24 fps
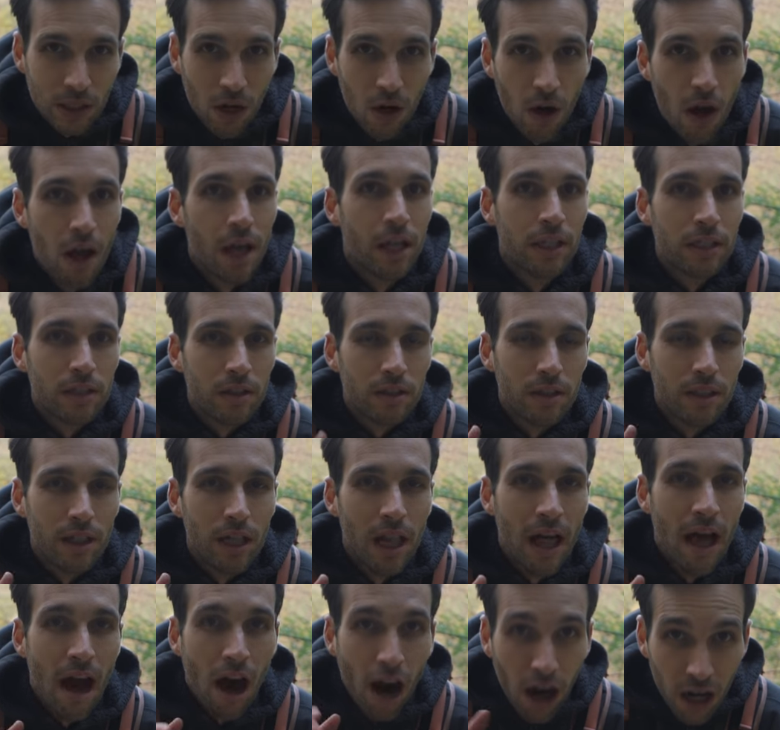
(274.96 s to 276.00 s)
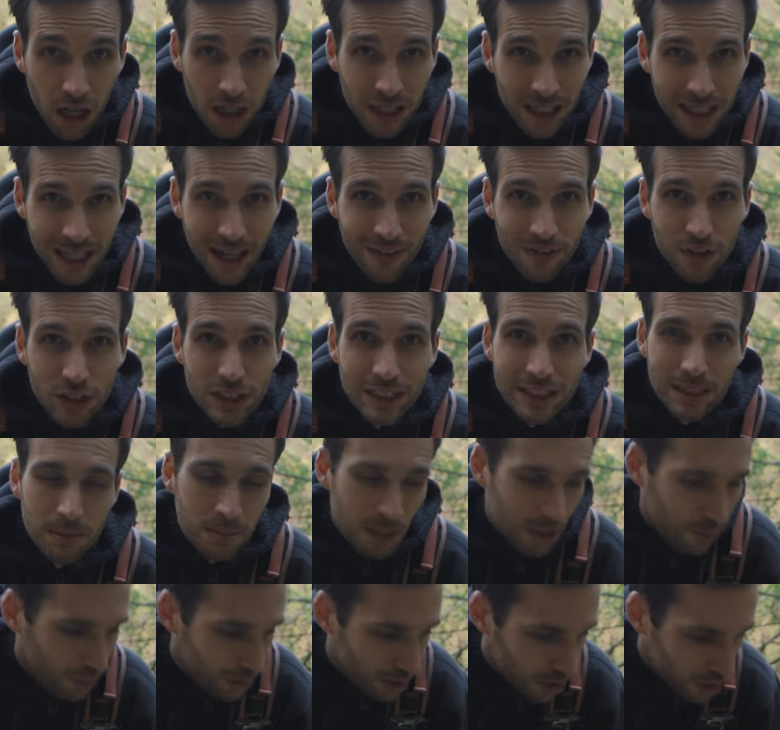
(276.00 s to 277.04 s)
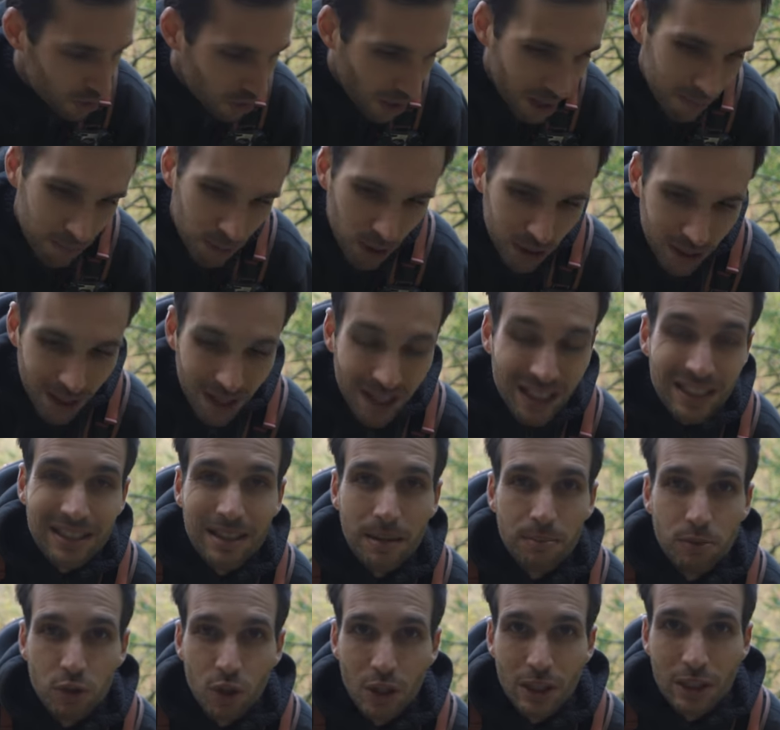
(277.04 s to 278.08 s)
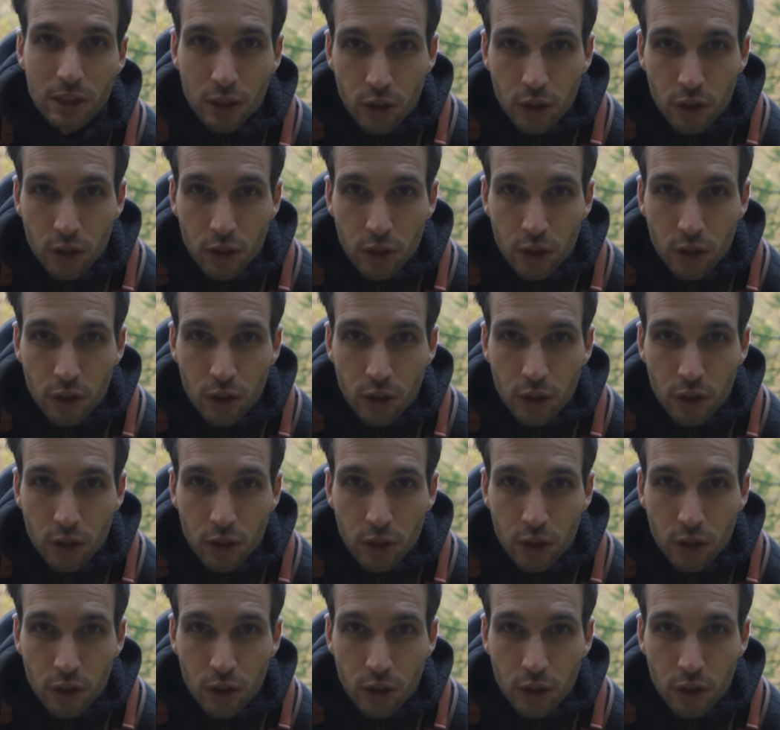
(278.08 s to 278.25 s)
so you'll hardly ever see me with a tripod unless I'm doing